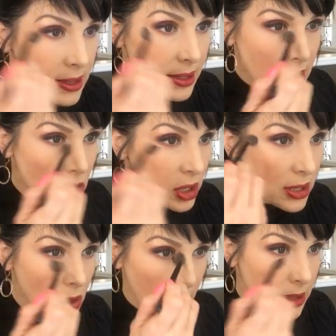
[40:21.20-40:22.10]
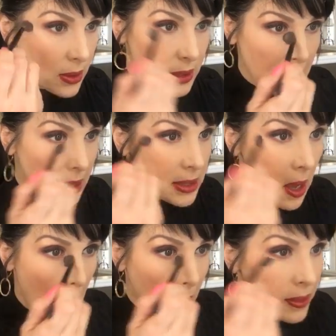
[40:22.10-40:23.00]
This is just translucent.
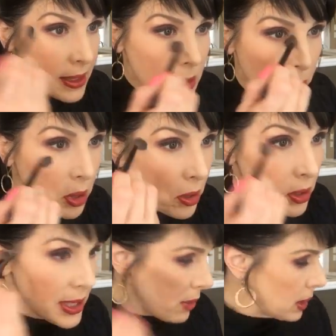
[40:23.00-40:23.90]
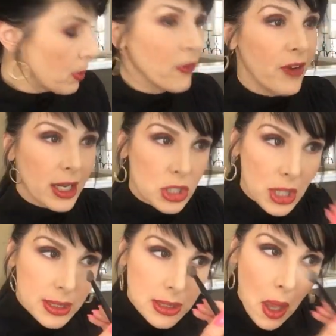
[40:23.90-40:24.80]
This blurs out
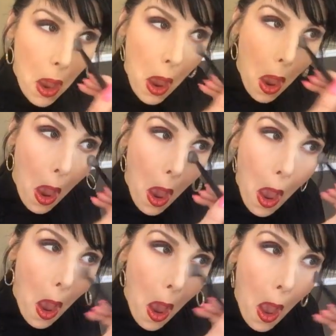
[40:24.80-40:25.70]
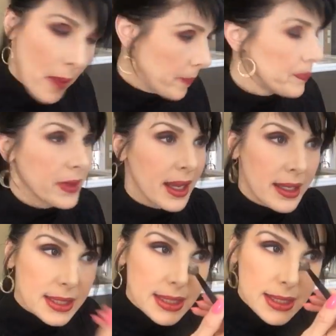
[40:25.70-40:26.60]
imperfections. It